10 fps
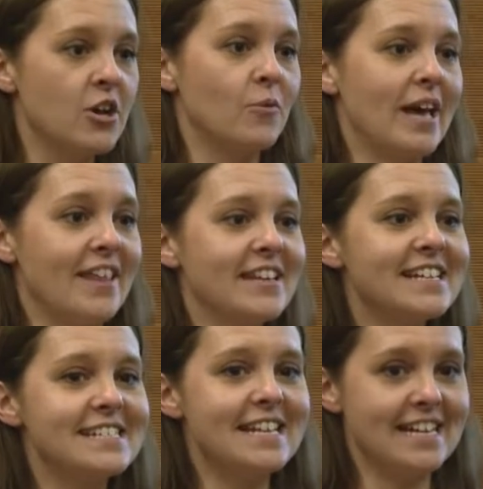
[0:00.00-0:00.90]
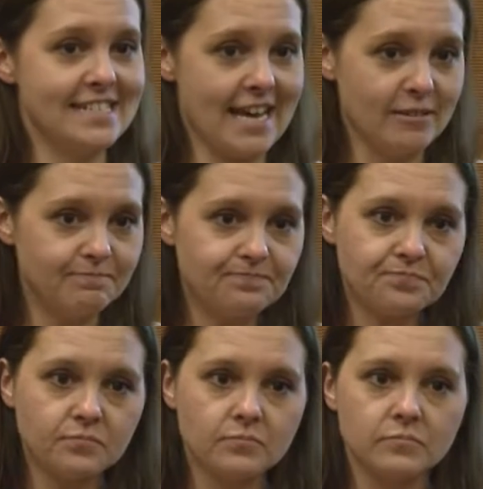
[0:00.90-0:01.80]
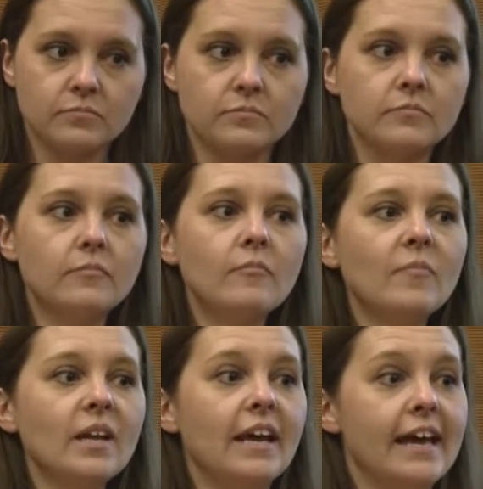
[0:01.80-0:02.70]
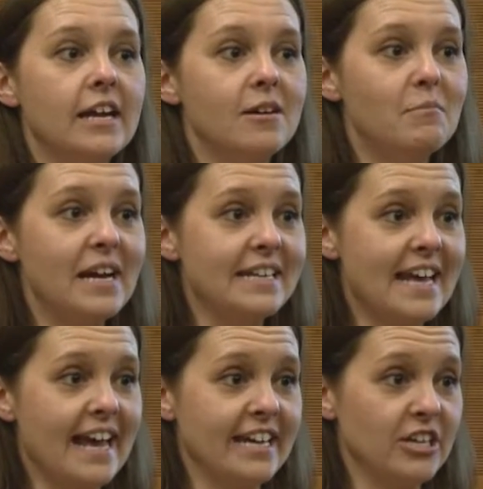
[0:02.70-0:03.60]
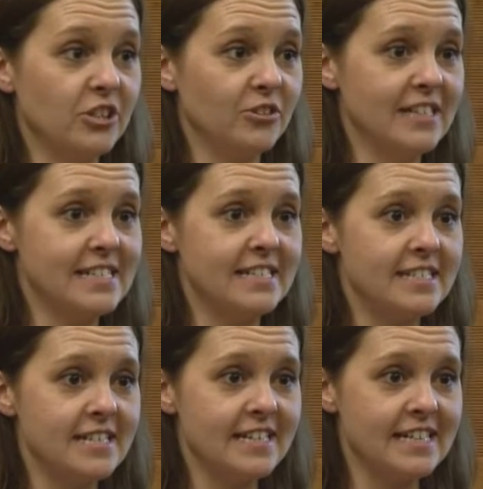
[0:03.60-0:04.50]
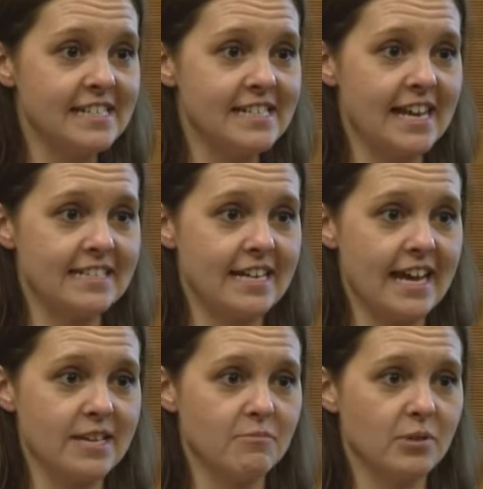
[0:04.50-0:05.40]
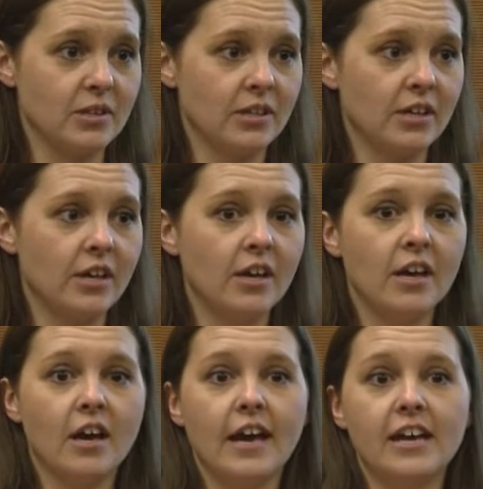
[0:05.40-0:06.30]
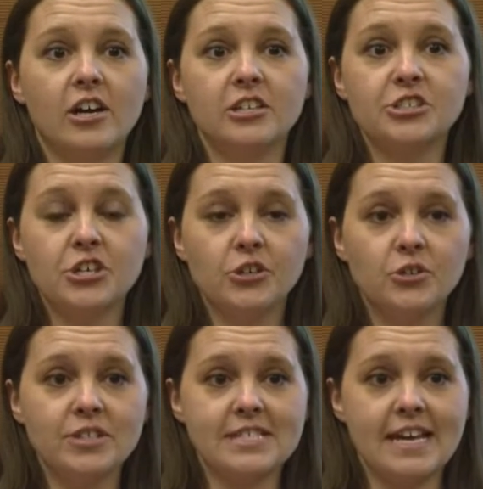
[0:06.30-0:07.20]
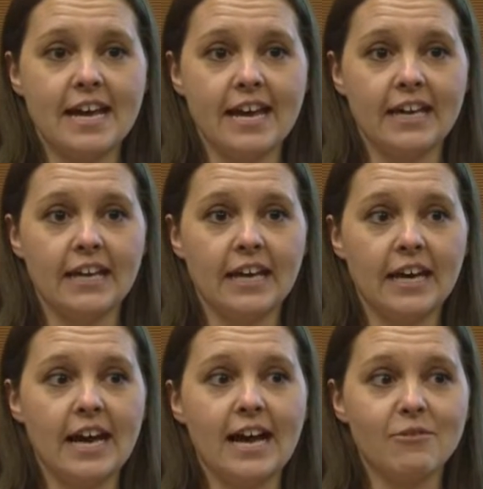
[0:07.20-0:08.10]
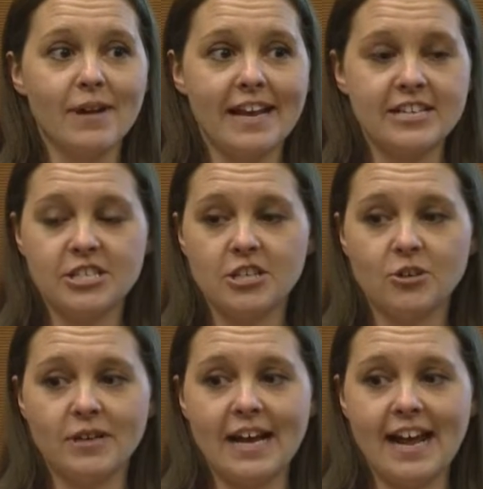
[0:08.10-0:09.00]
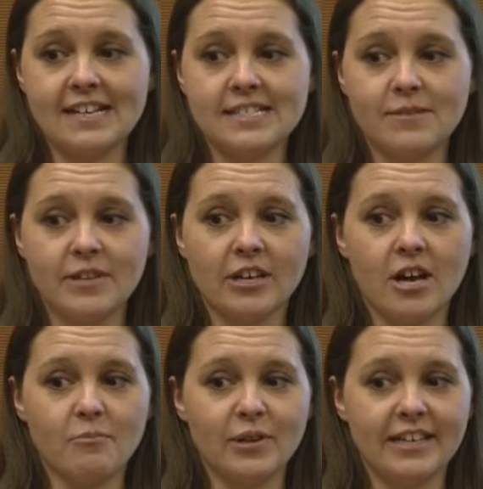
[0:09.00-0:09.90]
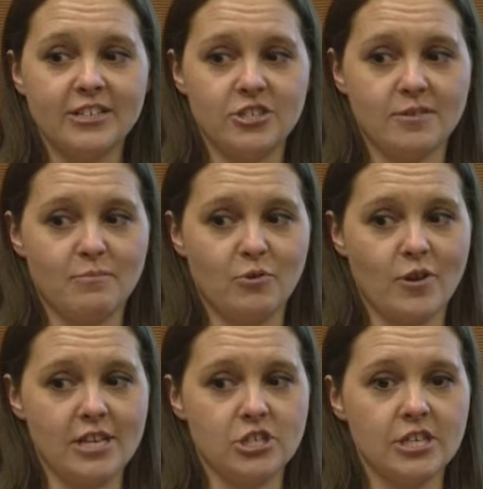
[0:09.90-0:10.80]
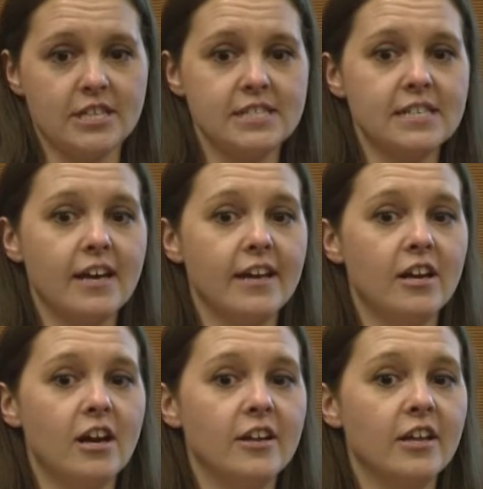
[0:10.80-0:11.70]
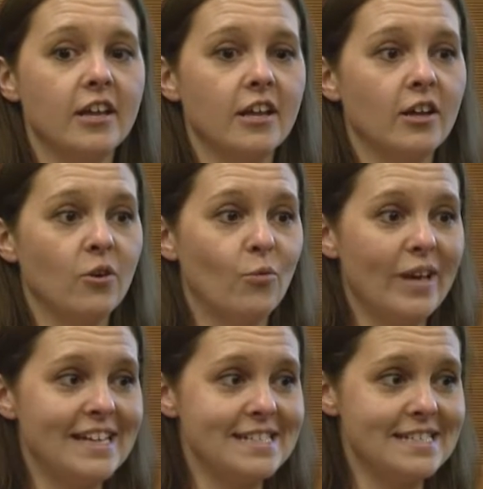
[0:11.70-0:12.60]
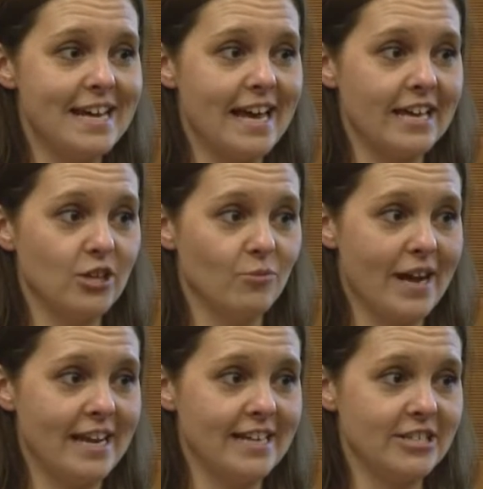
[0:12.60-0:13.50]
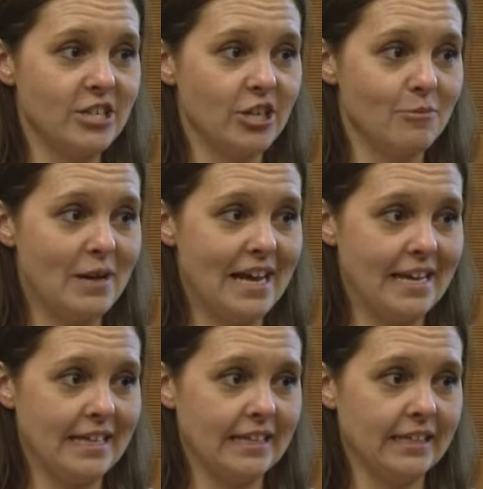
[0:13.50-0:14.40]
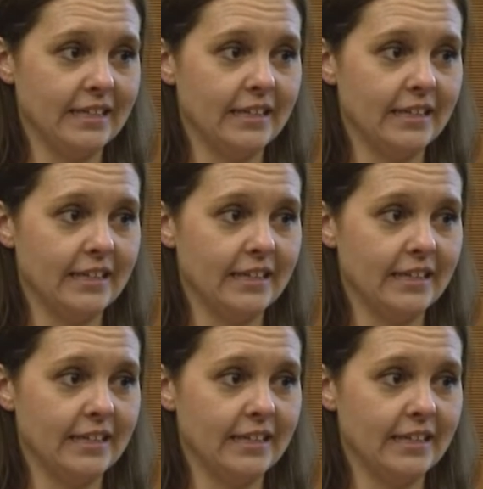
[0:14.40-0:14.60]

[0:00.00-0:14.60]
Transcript: We had the cassette tape, and on Monday, you listened to the cassette tape, and on Tuesday, I read it to you and I asked some of the comprehension questions. And on Wednesday, you read it to your buddy.